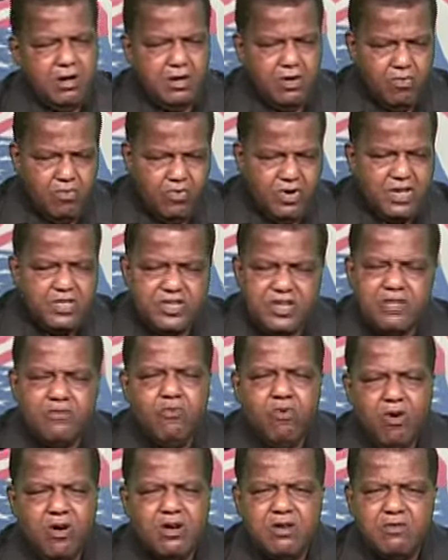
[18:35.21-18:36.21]
We didn't
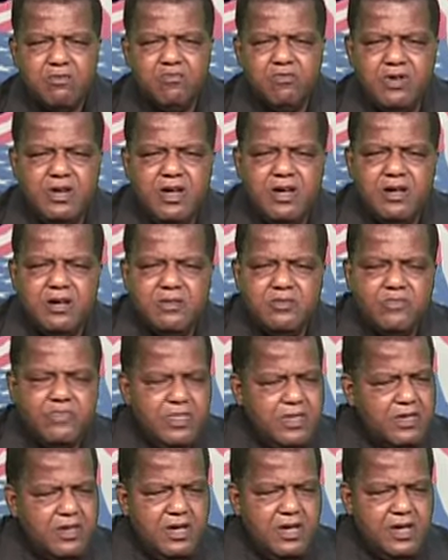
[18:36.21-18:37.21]
walk
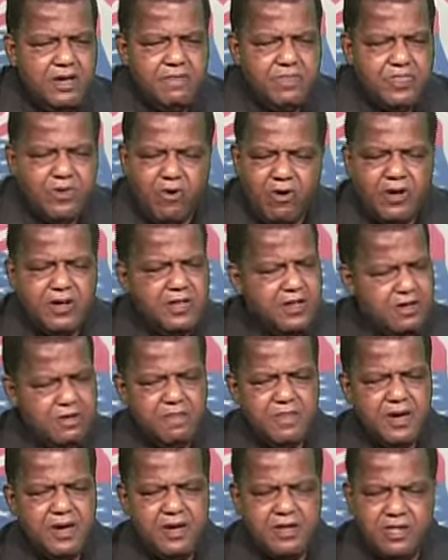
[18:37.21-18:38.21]
around talking
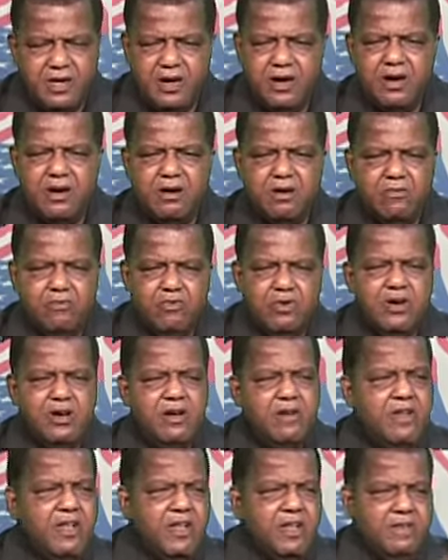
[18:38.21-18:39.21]
about, oh,
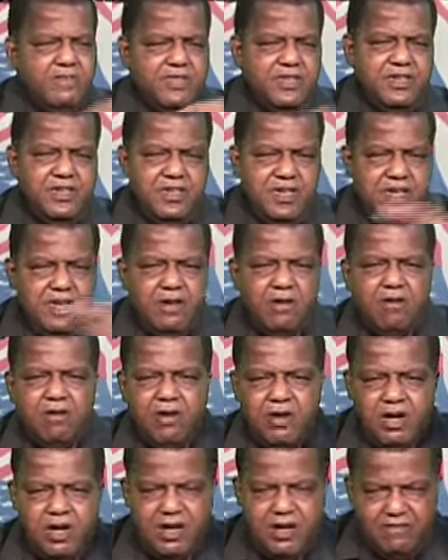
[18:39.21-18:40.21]
well, the
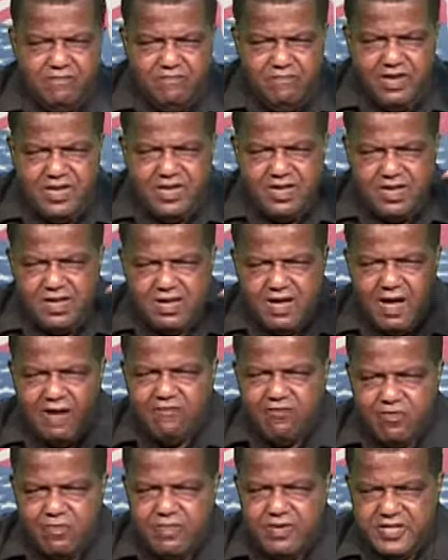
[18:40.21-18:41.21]
era of big
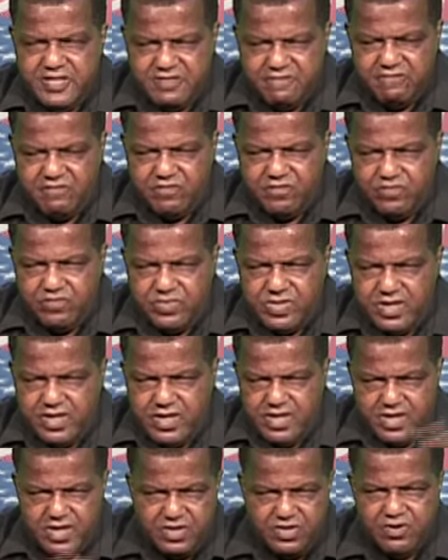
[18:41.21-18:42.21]
government
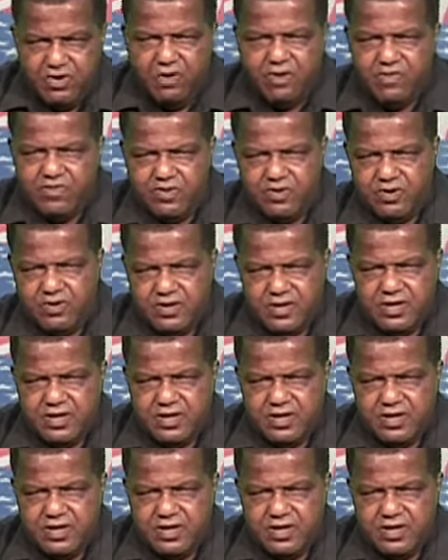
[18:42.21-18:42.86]
is over.